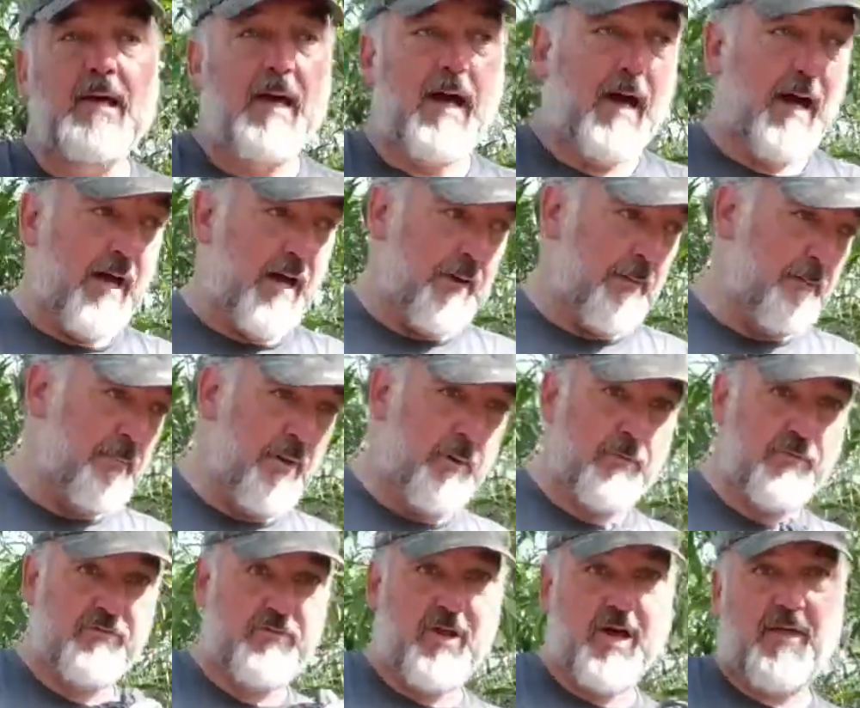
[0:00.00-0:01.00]
But it
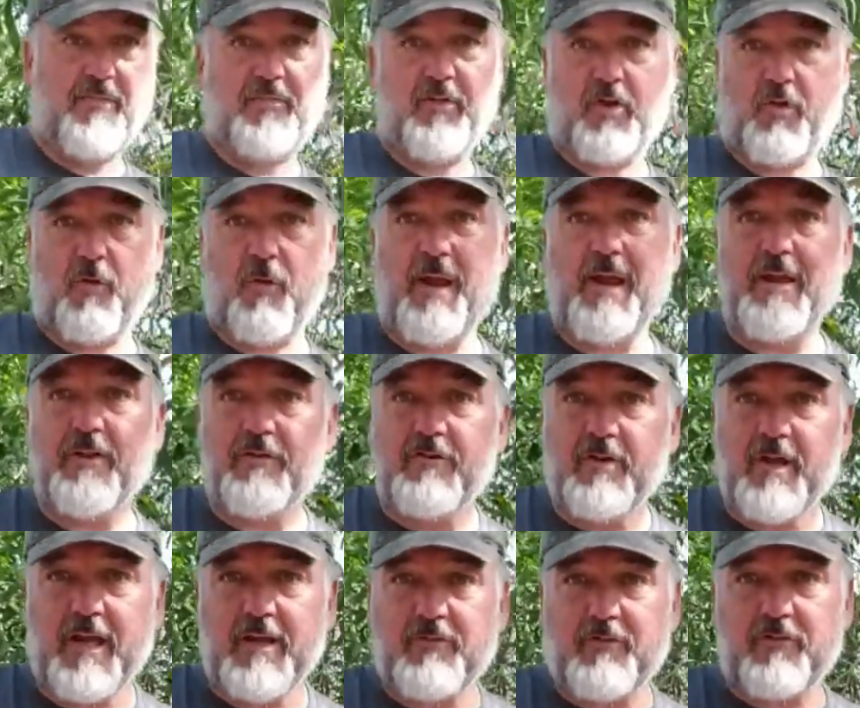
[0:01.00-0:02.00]
was not the greatest
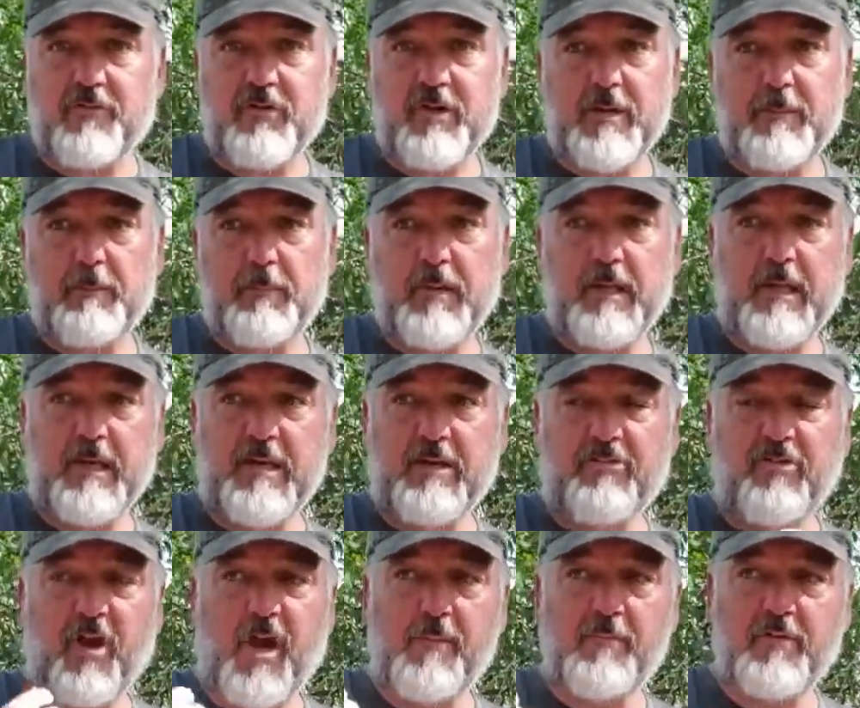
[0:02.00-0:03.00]
night's sleep.
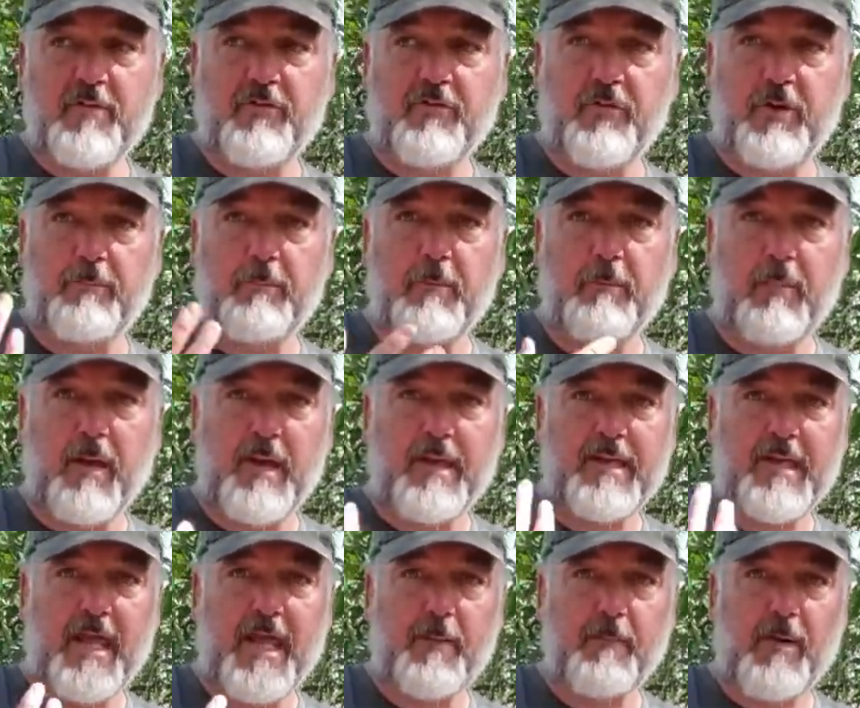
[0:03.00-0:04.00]
Anytime the sleeping
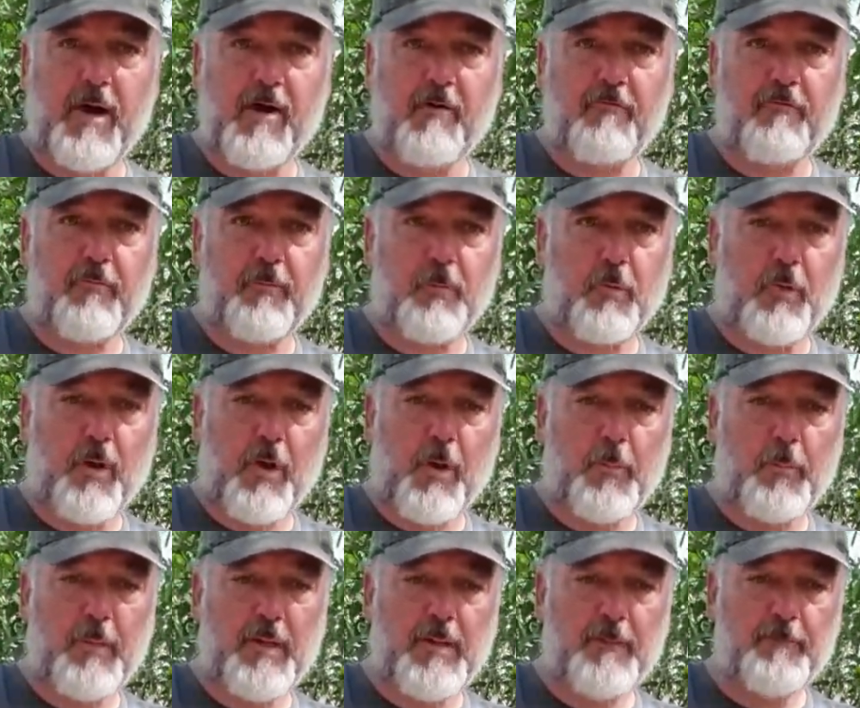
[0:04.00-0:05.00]
bag came off from
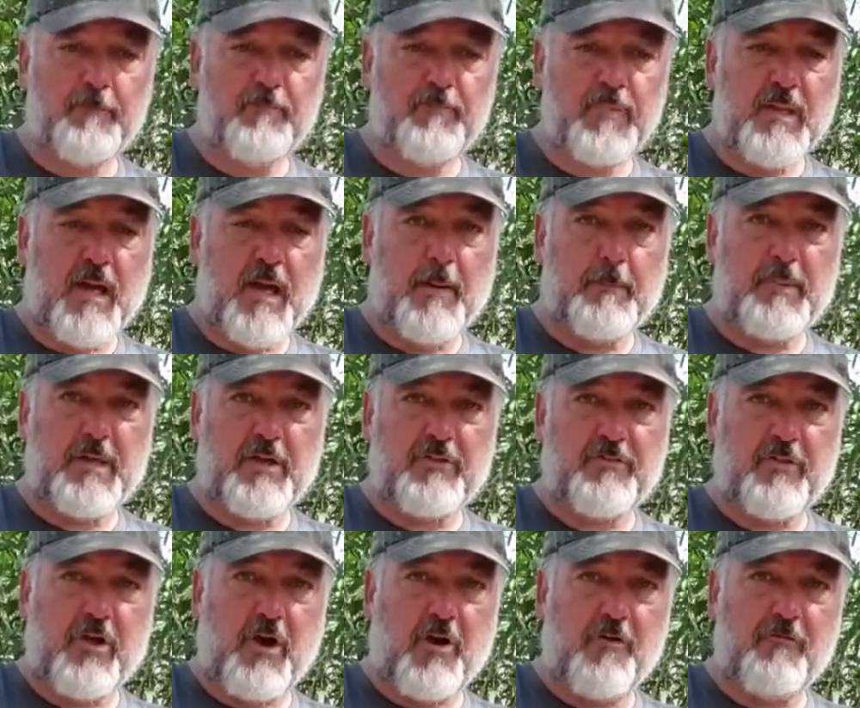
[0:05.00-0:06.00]
around me, because
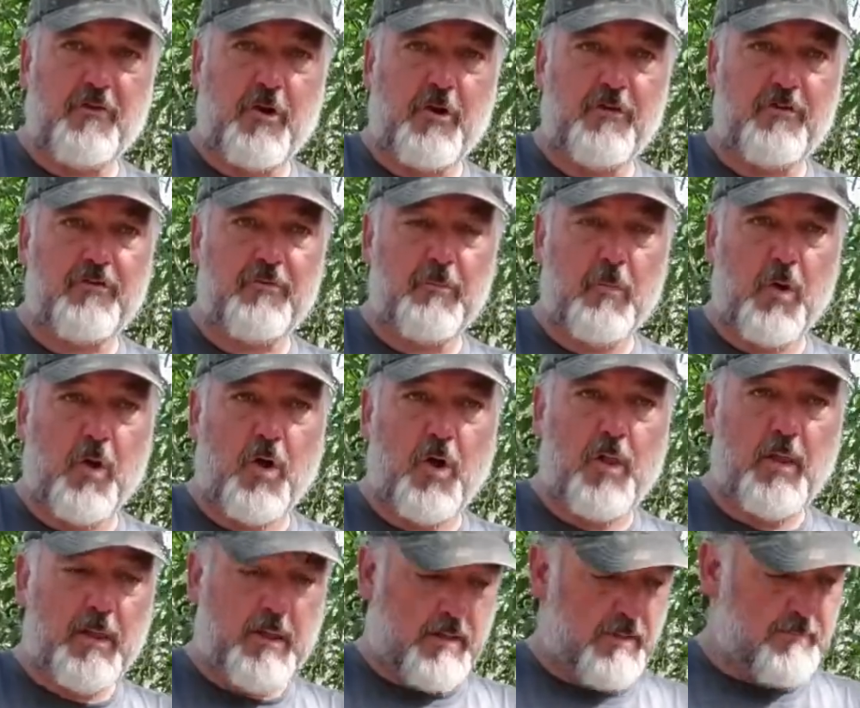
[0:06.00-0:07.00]
they are very
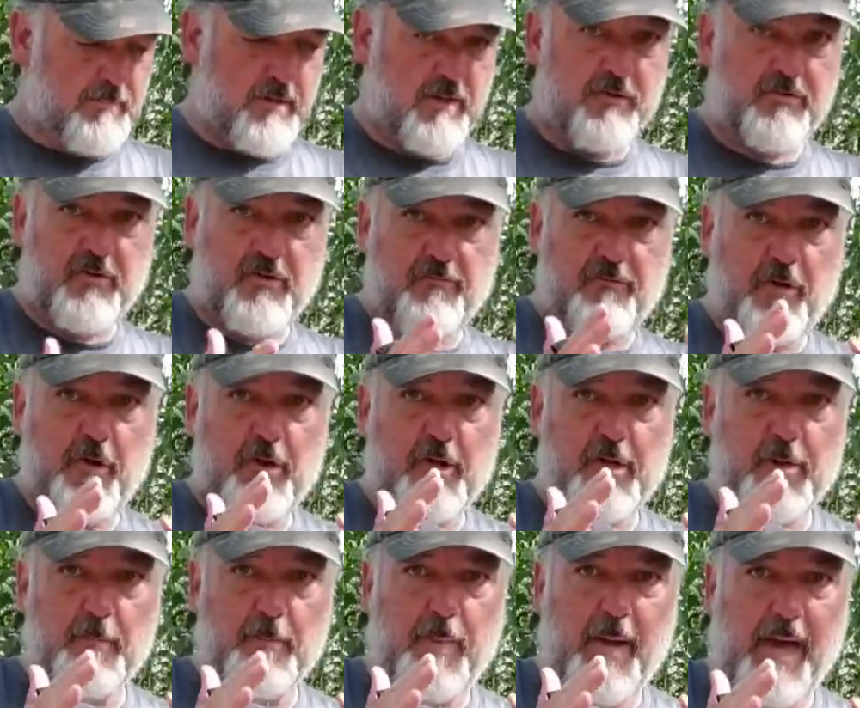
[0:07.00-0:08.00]
small, because they're very
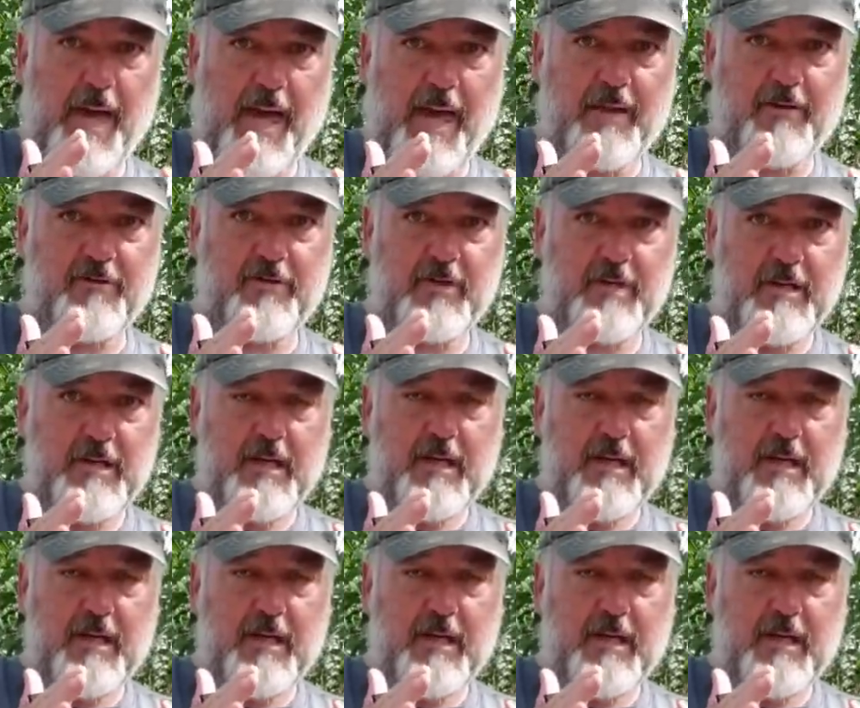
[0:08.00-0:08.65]
compact.